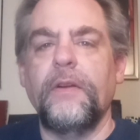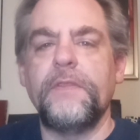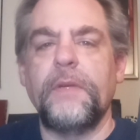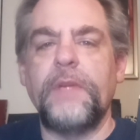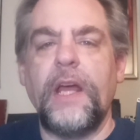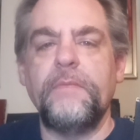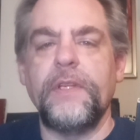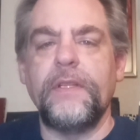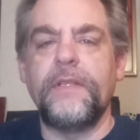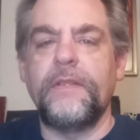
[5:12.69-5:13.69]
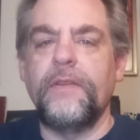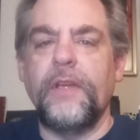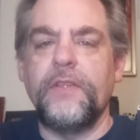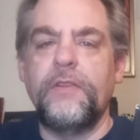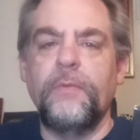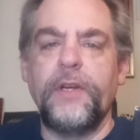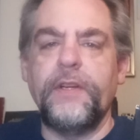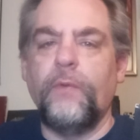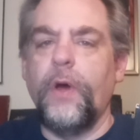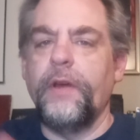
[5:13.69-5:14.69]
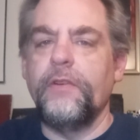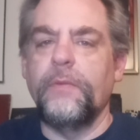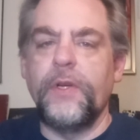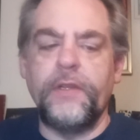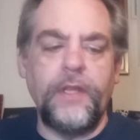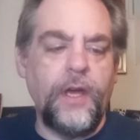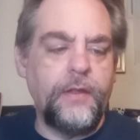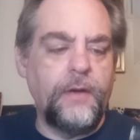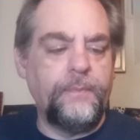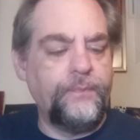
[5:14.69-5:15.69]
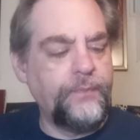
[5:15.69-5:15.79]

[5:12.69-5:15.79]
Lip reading: sometimes it's too much of one or too much of the other.